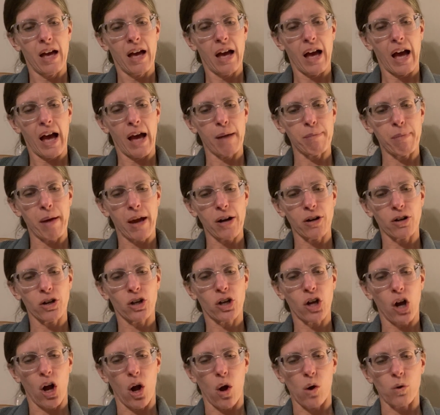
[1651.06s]
I better
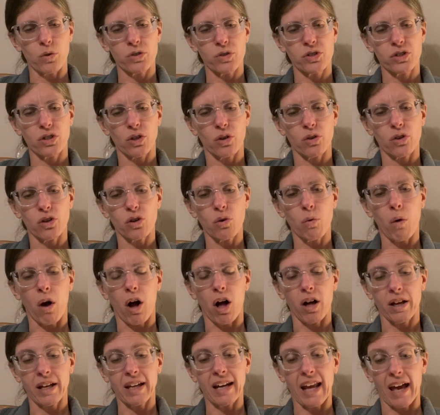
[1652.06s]
go so you
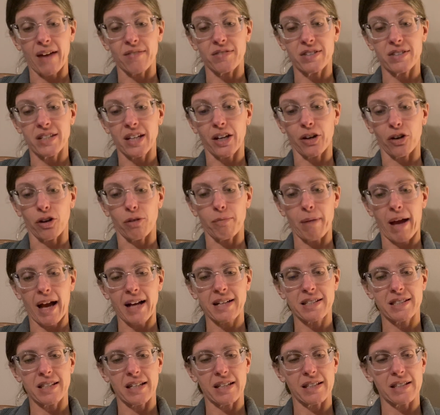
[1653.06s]
all can have dinner,
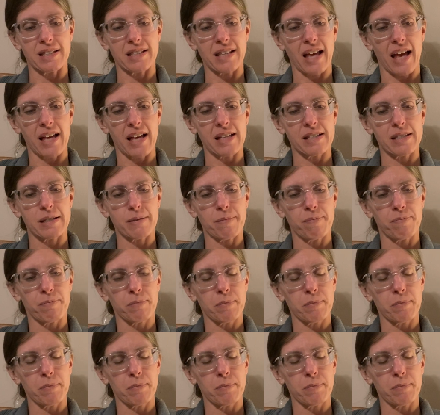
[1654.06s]
Maxine says.